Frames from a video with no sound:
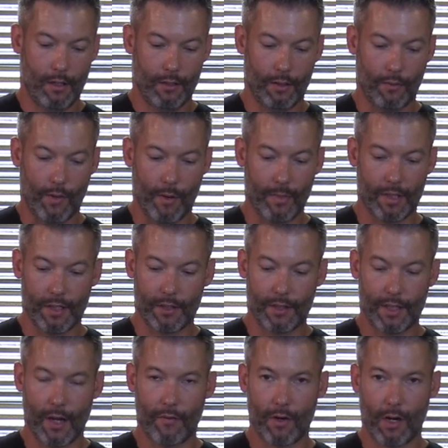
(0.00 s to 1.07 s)
It's a Remington
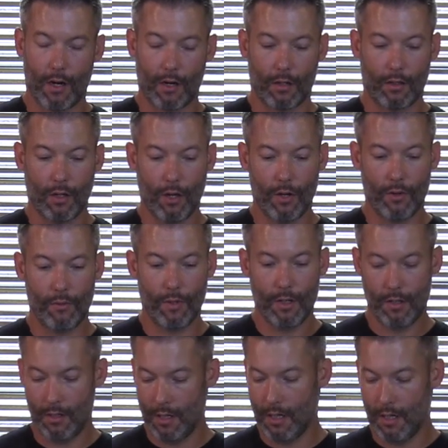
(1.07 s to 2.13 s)
700 clone.
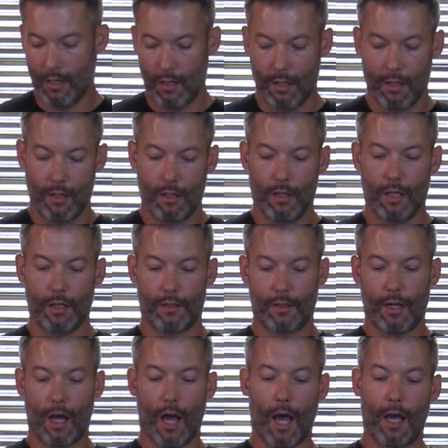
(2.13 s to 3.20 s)
It's
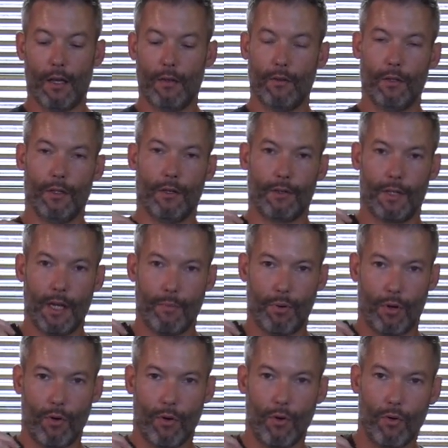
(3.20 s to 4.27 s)
got your
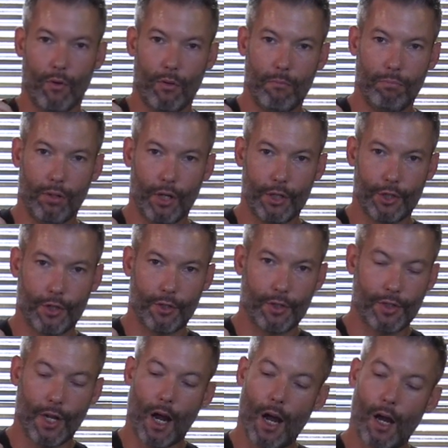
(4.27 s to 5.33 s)
typical plunger
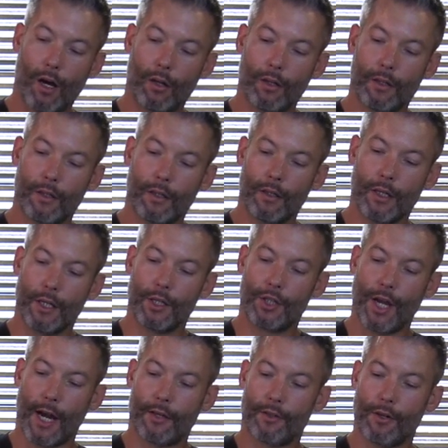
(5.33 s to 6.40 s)
style
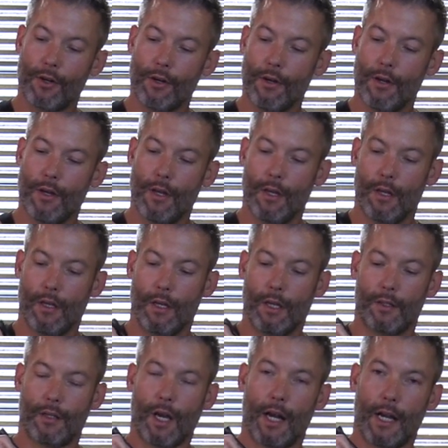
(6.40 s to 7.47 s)
ejector.
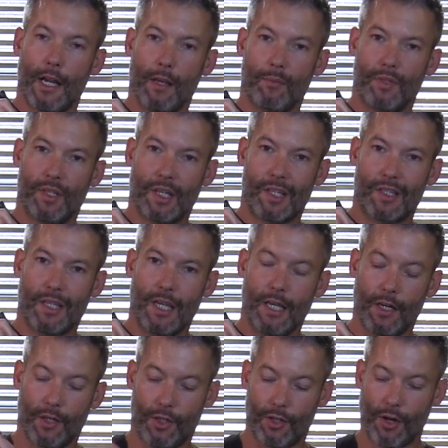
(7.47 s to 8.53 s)
It's got an
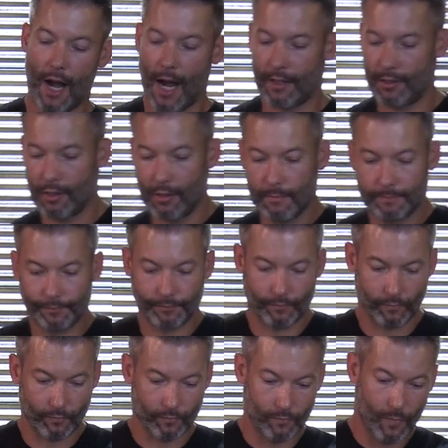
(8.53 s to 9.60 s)
M16 extractor,
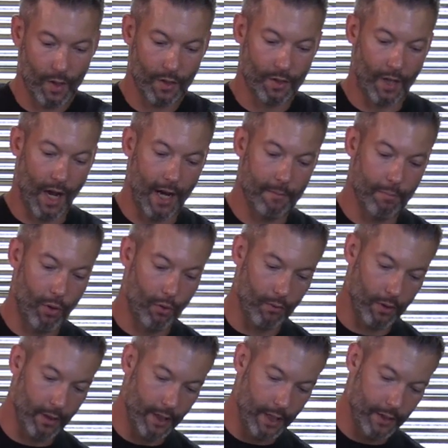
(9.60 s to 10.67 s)
side bolt
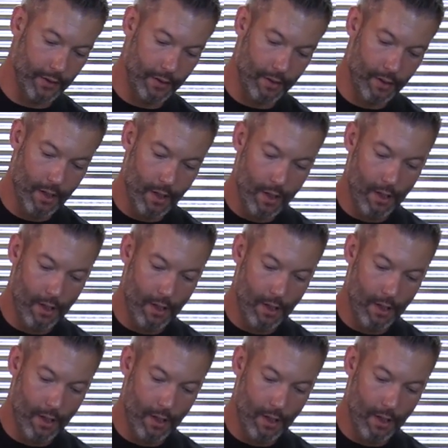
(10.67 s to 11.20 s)
release.